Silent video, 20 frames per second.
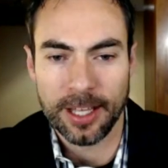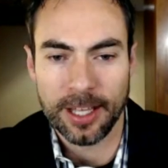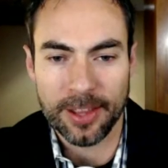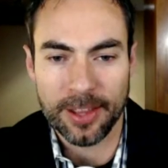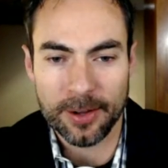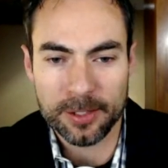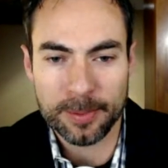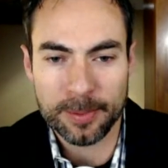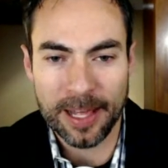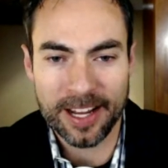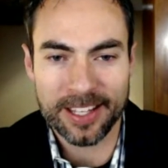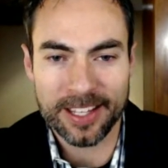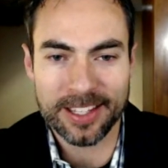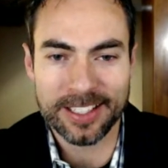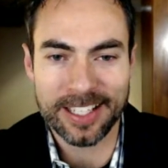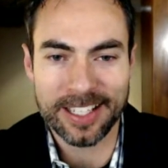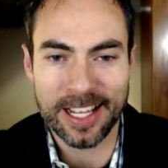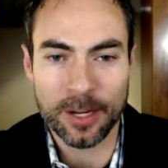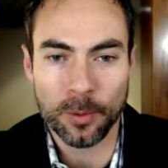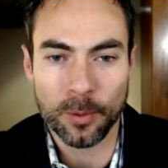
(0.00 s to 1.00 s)
was back in the
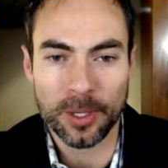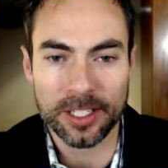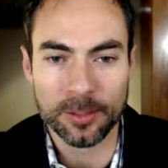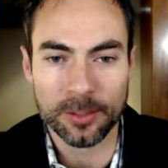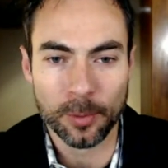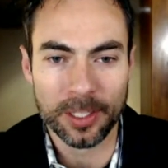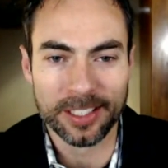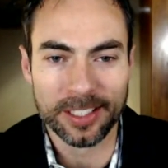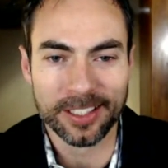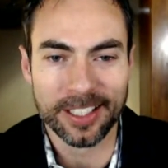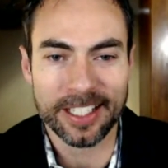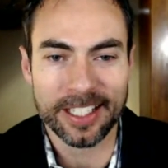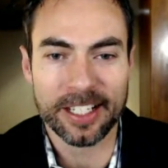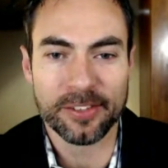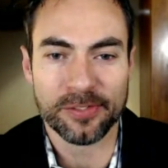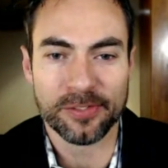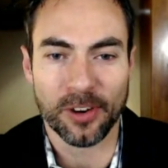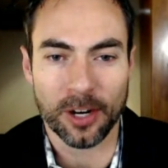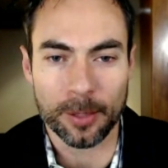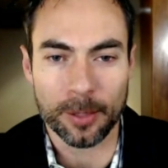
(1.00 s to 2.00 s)
day when link
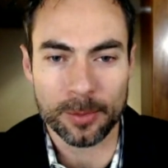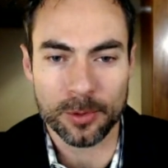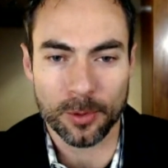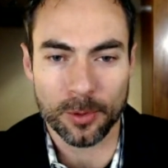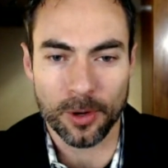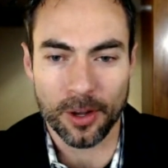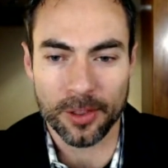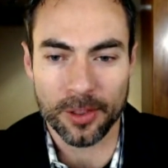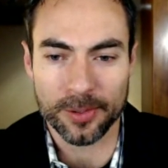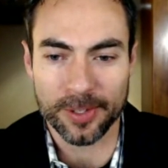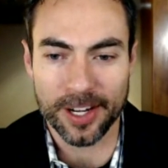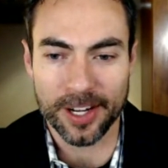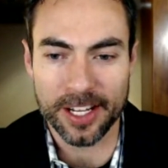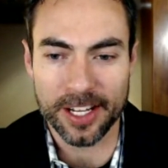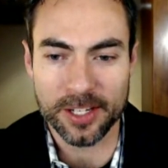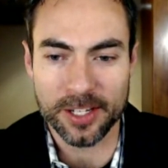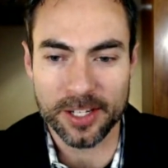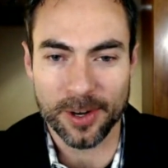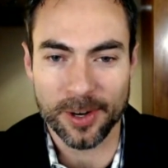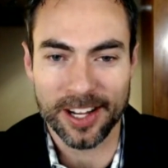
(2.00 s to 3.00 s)
farms were all the
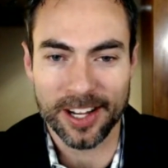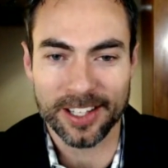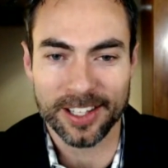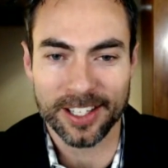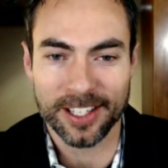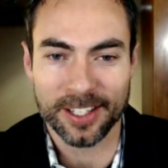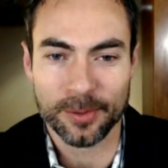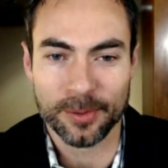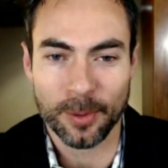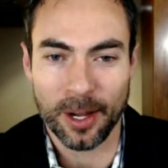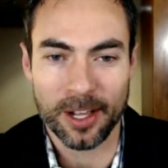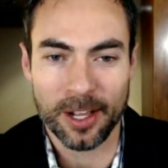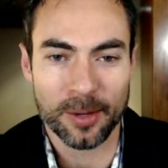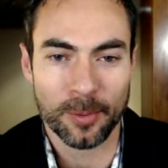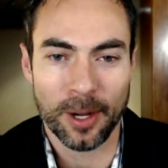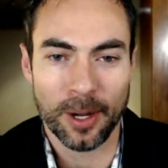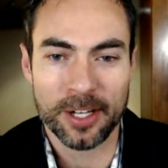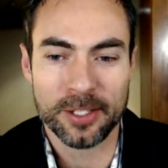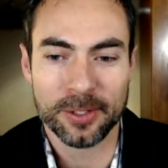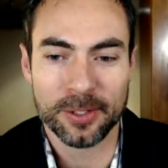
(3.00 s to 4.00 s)
rage, right? Like why do